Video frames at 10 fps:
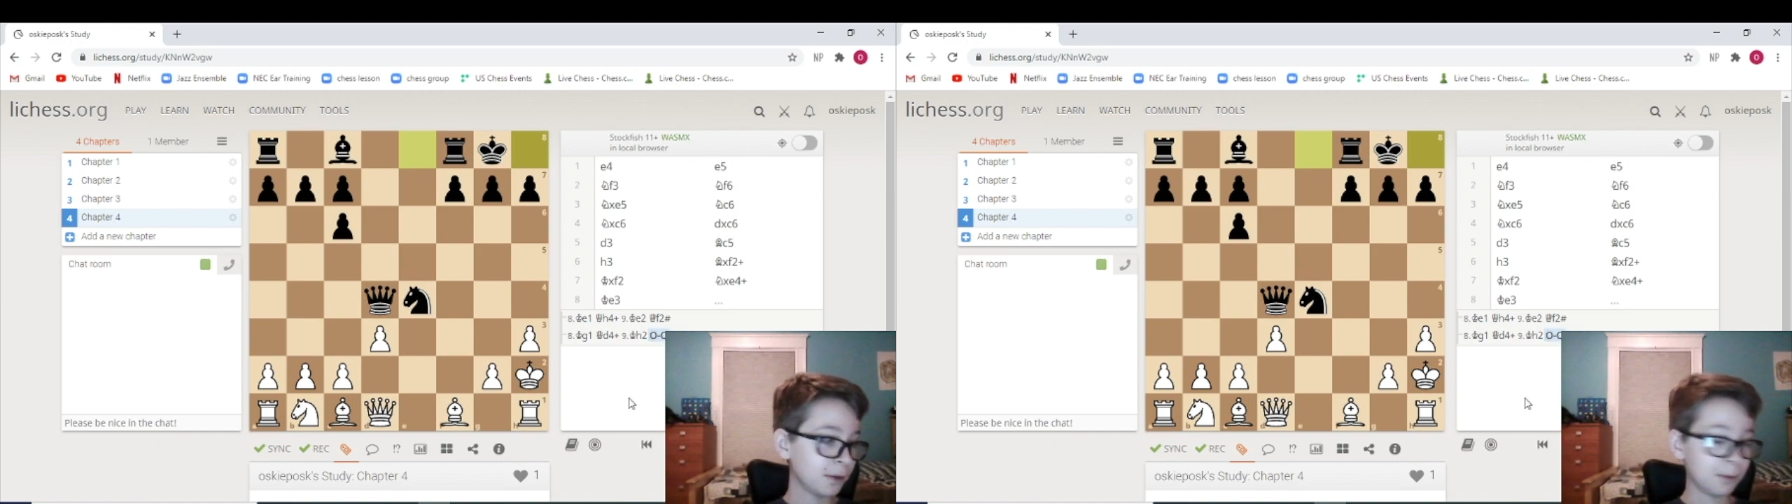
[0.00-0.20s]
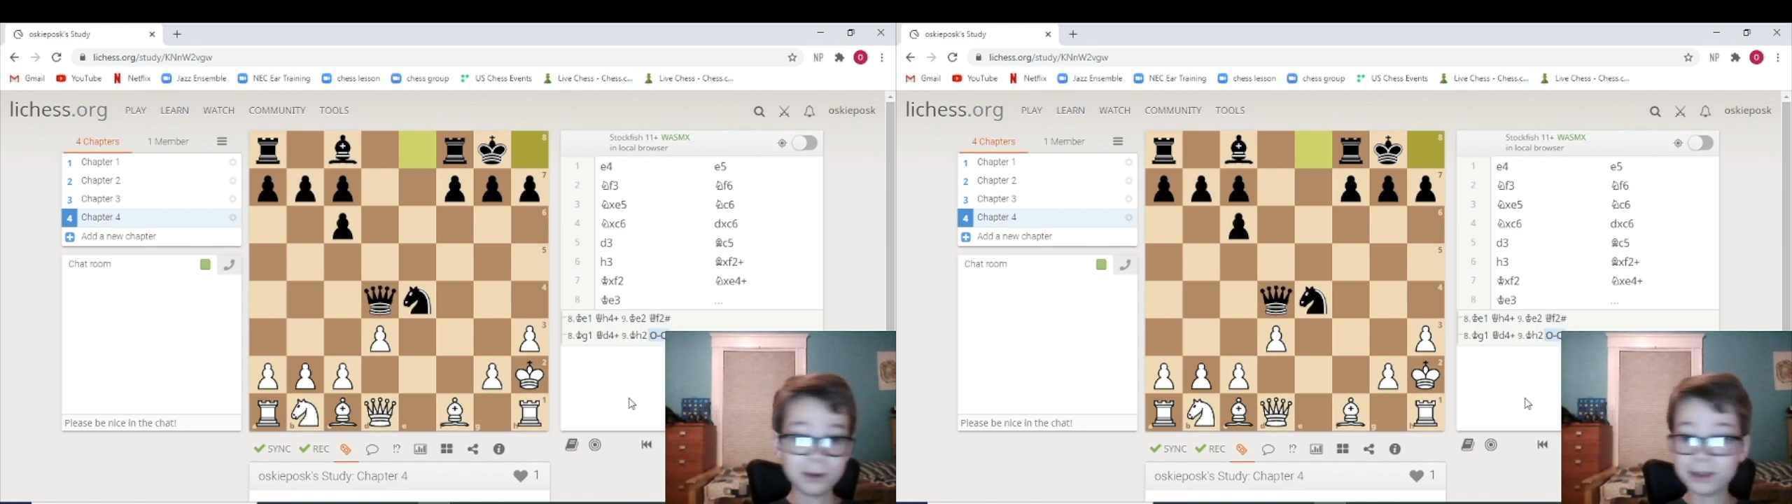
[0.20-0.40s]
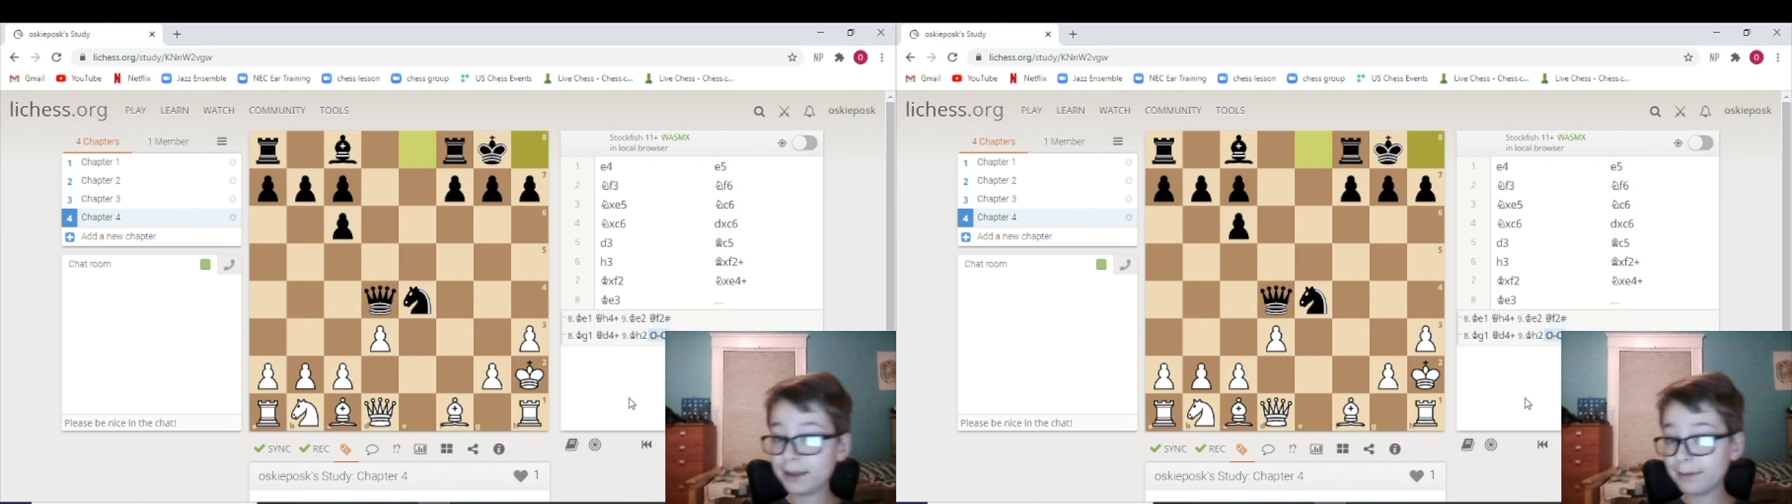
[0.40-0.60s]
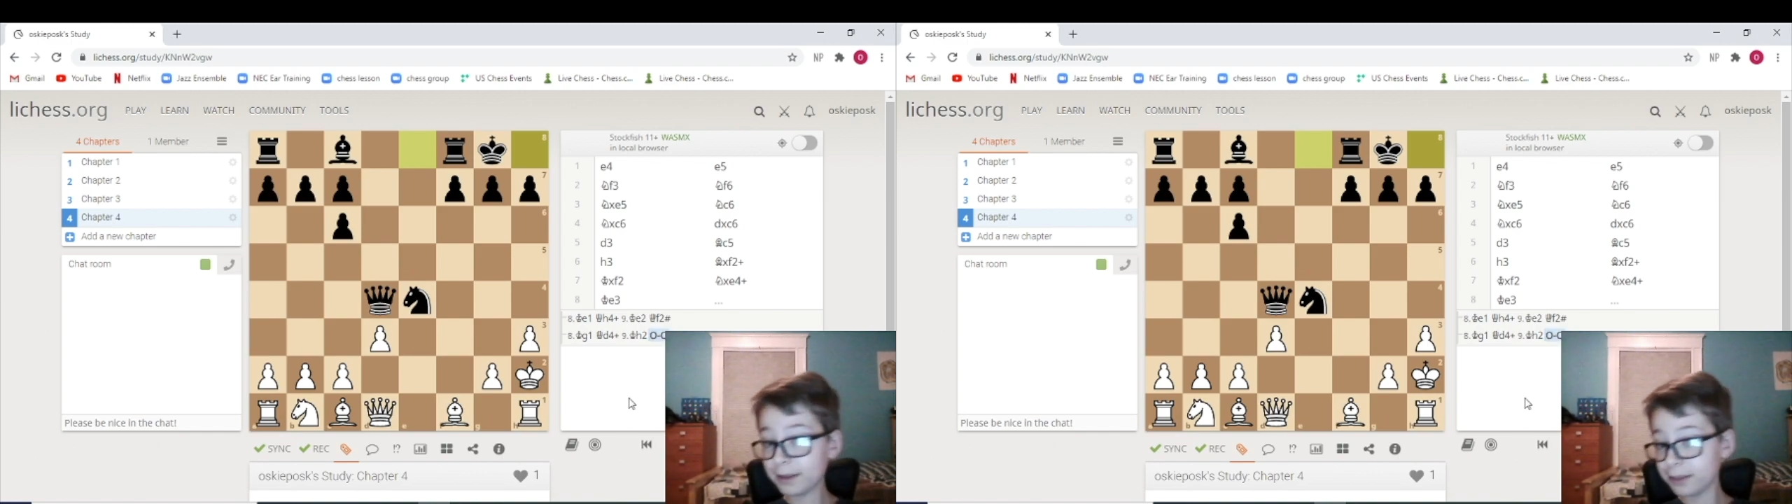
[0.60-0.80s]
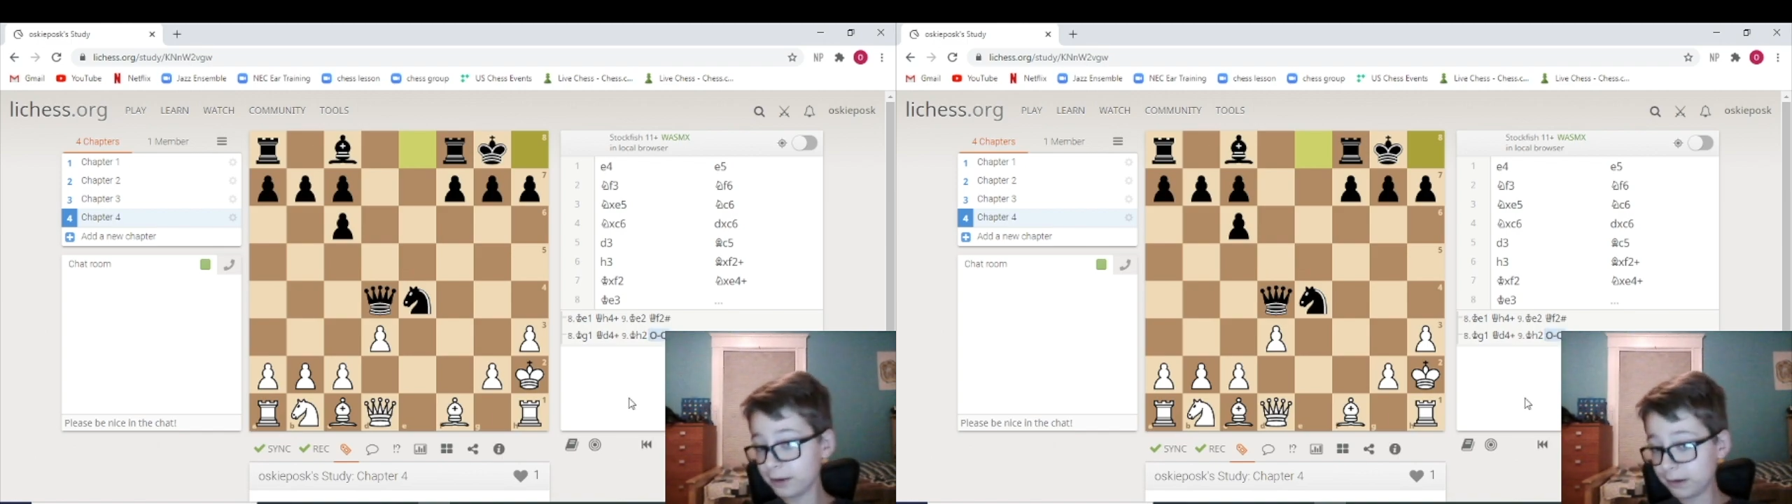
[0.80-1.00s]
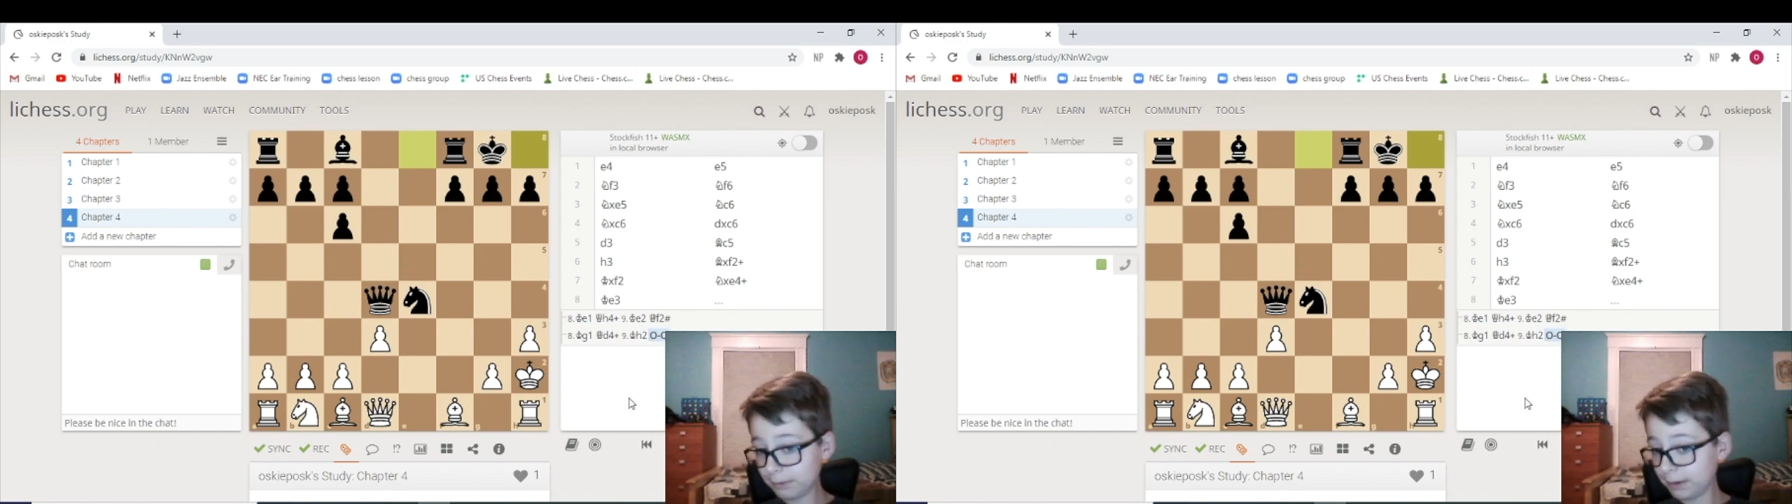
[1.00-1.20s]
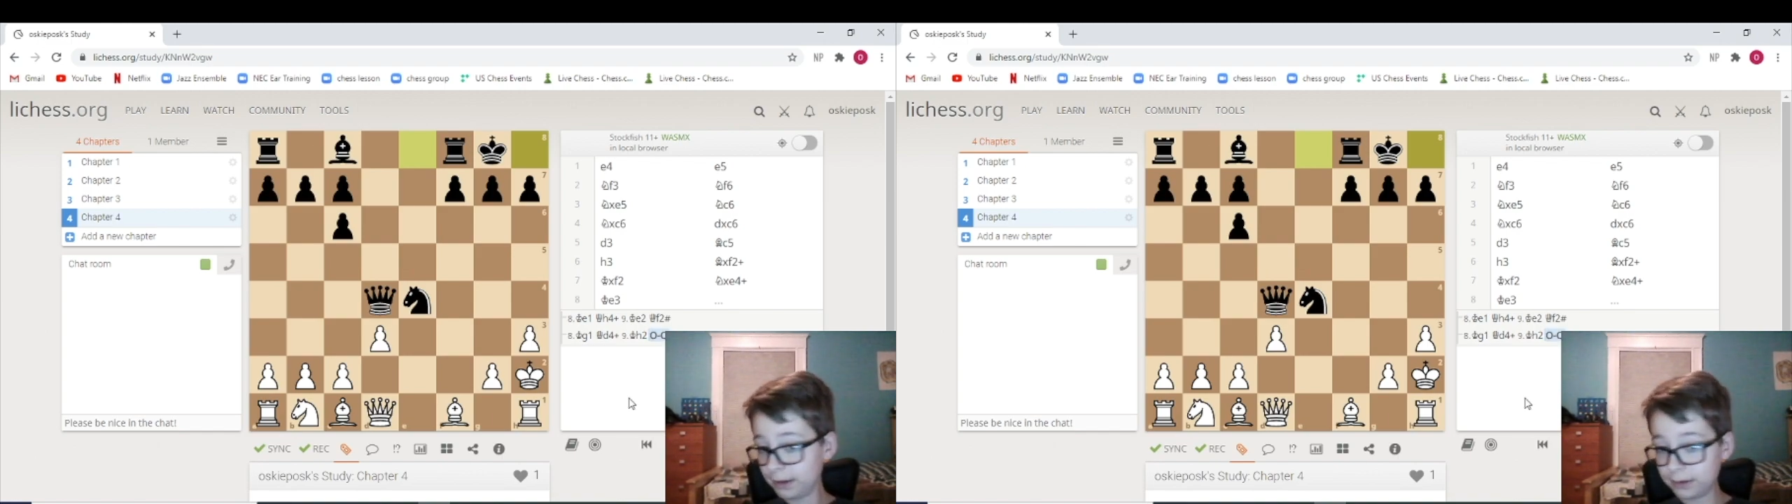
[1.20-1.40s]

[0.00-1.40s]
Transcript: with some lesser I'm gonna